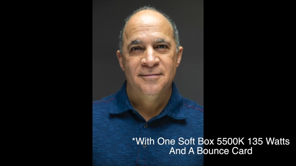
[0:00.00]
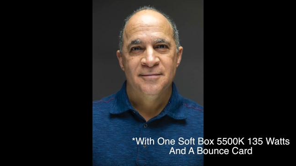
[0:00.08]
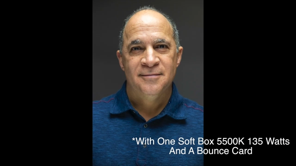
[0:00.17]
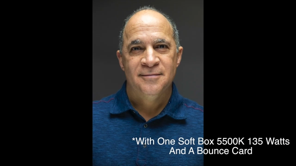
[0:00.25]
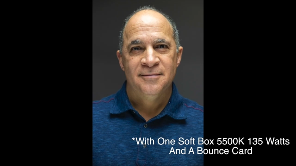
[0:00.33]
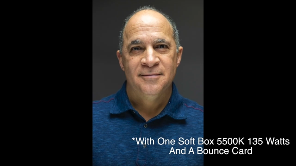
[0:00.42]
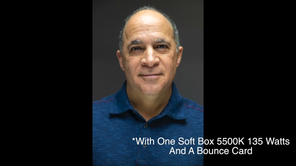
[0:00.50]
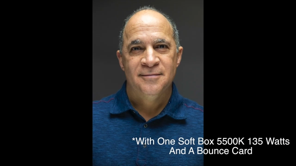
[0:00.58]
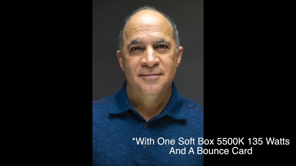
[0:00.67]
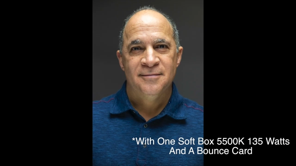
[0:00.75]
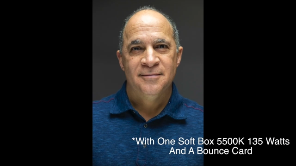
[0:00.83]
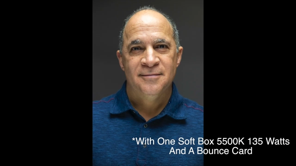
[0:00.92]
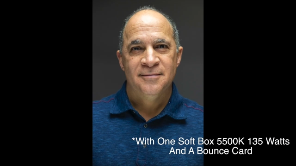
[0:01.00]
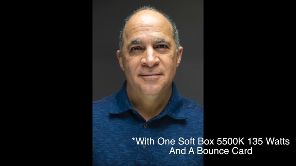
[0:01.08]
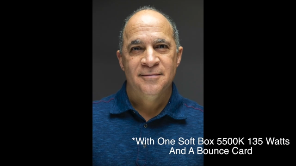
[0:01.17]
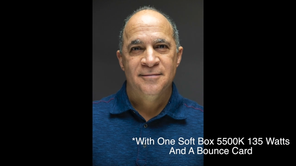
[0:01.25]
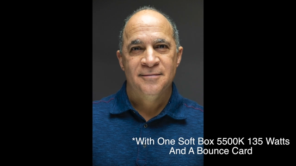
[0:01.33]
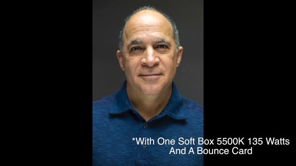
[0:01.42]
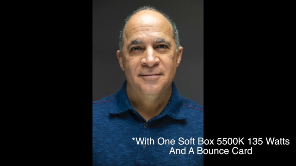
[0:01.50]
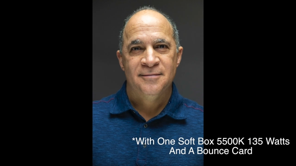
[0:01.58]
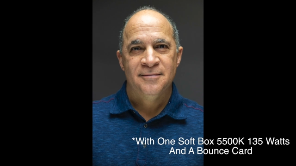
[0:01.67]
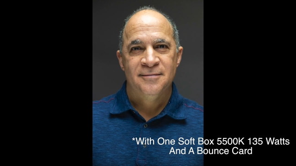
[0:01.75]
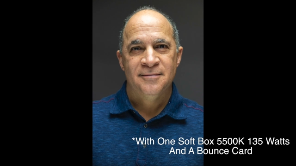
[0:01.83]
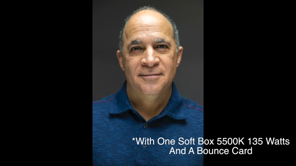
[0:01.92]

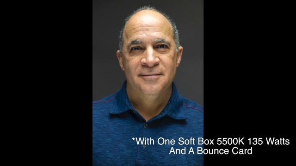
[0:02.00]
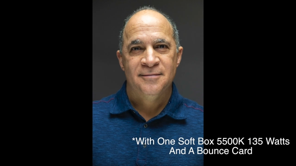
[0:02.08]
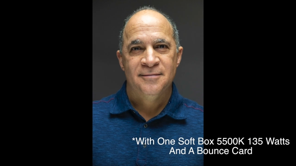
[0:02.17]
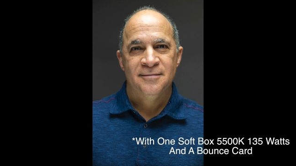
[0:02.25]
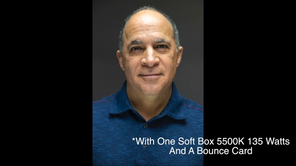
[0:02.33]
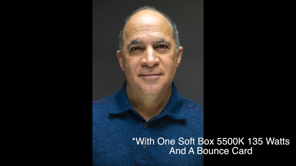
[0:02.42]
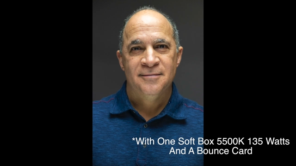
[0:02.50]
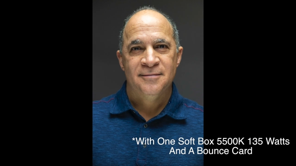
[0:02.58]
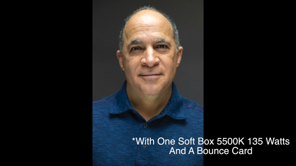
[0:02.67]
(no one is talking)